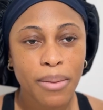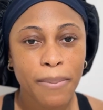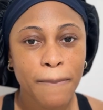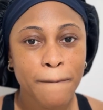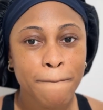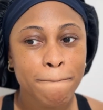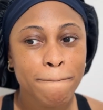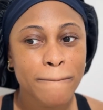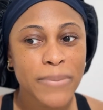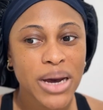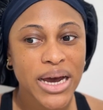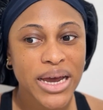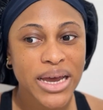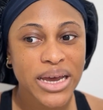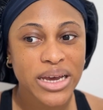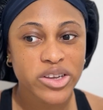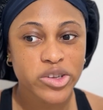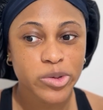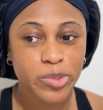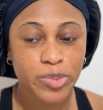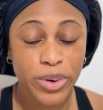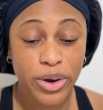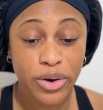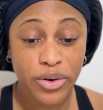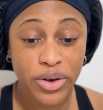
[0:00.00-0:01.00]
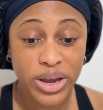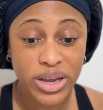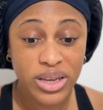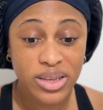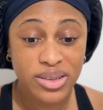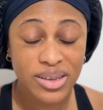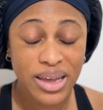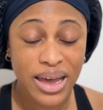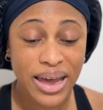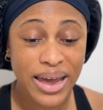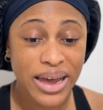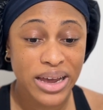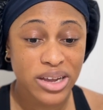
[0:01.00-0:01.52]
my experience,
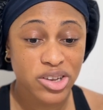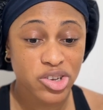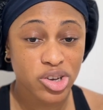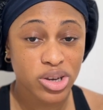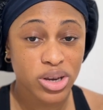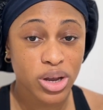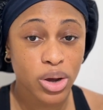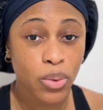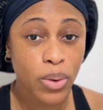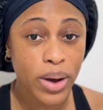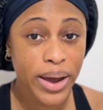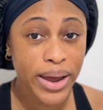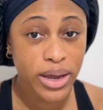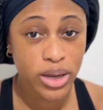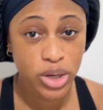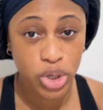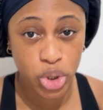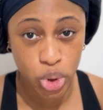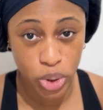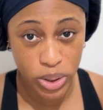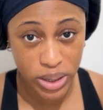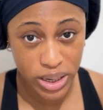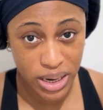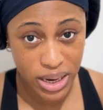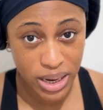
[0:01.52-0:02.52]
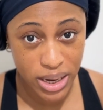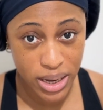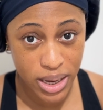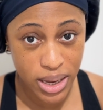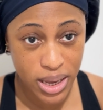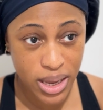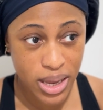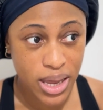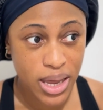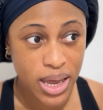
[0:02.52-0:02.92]
I actually quite enjoyed it.